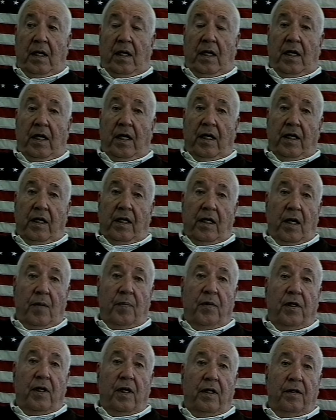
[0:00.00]
And a
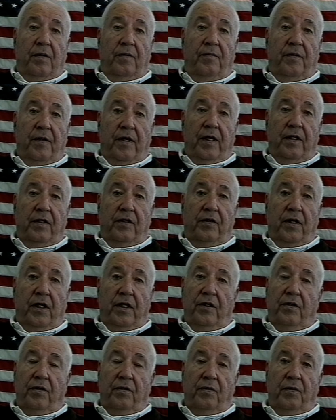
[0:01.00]
couple other friends. I
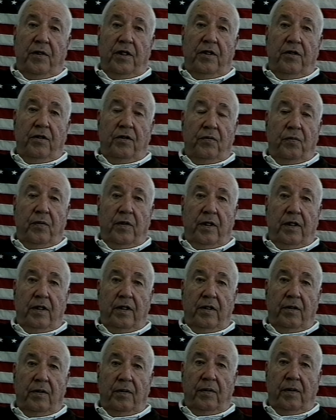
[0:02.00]
just, we just went
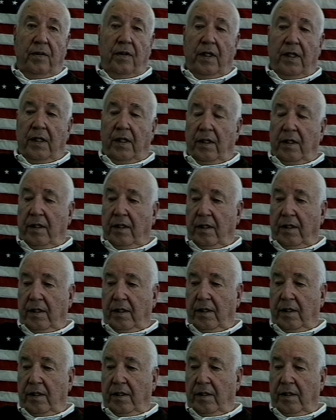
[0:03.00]

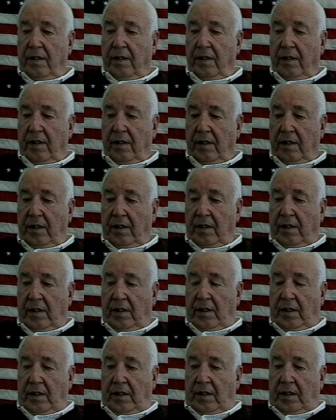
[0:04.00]
to,
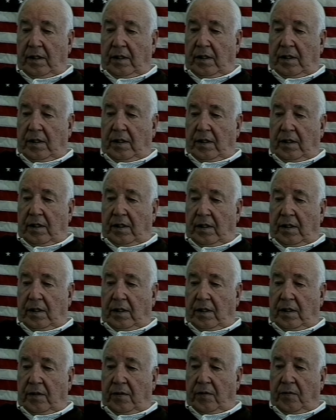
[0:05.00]
uh, uh,
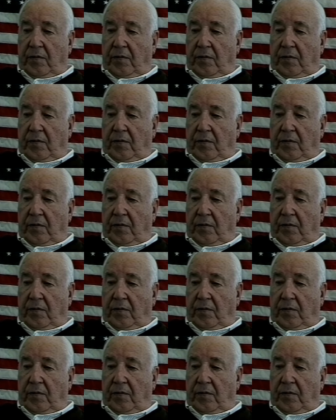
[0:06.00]
uh,